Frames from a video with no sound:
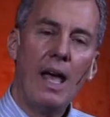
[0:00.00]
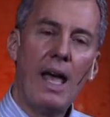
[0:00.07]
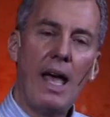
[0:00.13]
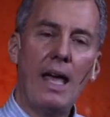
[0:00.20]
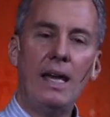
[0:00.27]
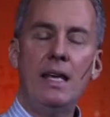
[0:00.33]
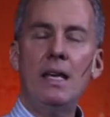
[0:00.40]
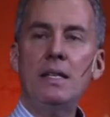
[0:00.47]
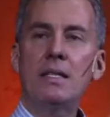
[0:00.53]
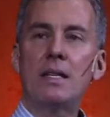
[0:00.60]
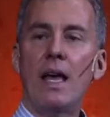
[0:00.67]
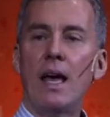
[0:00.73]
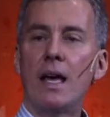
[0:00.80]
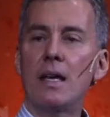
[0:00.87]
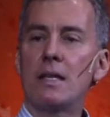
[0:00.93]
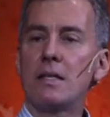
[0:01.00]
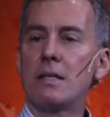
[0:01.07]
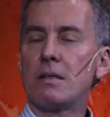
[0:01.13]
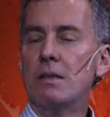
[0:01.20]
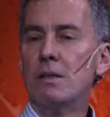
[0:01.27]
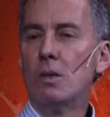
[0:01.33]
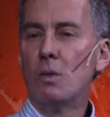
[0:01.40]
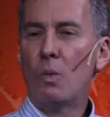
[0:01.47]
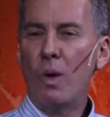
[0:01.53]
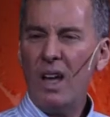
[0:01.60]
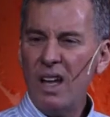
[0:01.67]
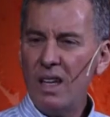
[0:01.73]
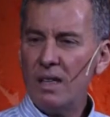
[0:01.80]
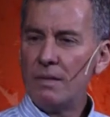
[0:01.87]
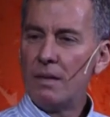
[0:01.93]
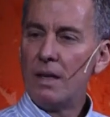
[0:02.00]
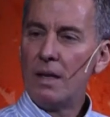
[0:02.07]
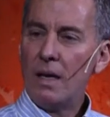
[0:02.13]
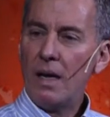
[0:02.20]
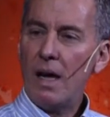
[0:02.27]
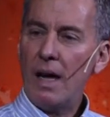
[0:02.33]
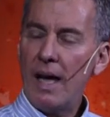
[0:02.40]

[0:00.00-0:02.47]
And he says, "Well,